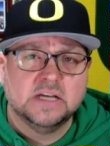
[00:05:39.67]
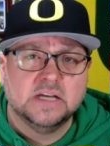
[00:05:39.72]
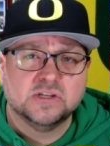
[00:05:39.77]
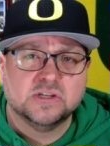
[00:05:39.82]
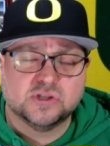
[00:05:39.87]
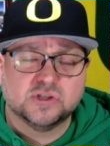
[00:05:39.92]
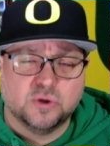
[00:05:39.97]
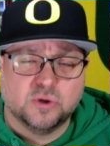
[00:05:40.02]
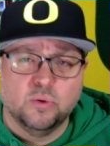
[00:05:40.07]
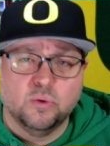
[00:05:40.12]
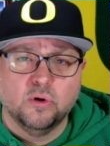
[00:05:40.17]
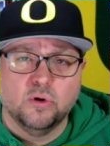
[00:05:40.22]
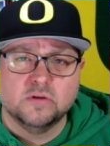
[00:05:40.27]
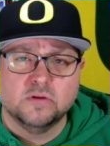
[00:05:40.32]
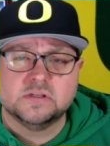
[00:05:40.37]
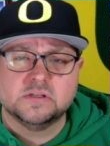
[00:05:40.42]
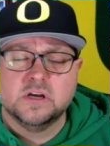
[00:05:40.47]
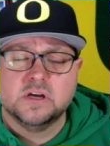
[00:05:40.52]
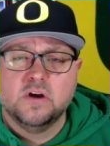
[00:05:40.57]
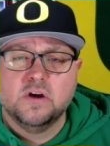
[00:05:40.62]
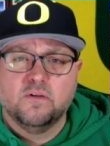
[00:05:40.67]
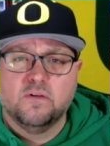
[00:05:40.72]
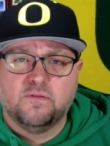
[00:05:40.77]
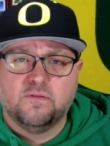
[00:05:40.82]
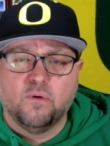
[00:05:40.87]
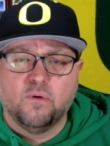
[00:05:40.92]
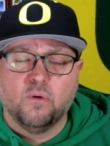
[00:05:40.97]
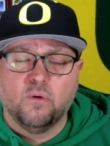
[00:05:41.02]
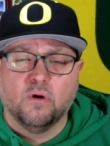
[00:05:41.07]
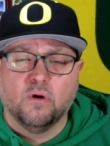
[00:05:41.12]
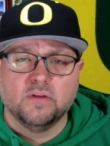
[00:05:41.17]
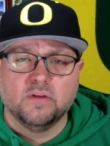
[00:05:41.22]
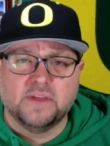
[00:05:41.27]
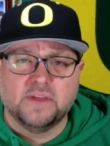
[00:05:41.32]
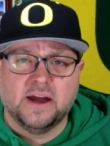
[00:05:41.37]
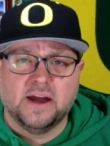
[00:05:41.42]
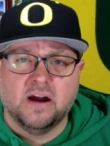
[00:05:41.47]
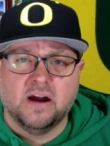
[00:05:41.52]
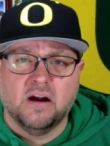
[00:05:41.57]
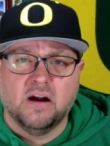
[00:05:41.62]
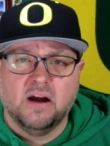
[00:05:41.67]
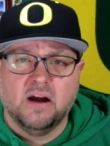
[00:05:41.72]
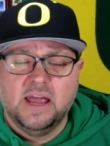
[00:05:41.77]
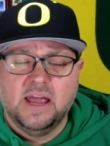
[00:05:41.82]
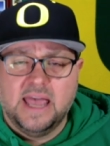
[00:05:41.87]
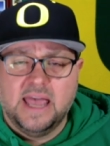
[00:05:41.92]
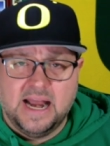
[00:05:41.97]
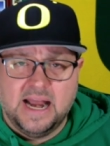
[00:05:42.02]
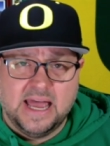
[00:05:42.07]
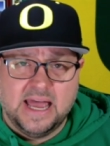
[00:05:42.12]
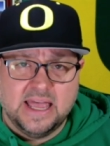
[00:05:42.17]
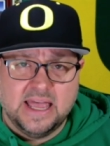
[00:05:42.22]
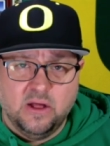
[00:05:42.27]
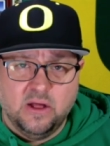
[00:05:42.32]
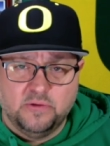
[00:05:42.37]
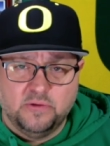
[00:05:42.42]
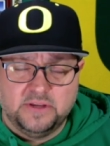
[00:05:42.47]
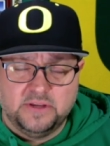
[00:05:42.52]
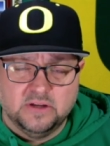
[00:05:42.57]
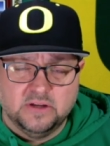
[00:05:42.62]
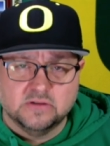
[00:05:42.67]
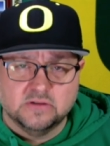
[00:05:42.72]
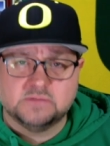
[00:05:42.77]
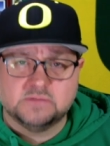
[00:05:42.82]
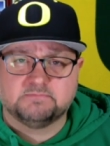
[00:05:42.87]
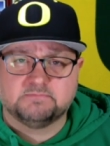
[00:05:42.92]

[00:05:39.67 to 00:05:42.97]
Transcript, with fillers: schools for their NIL deals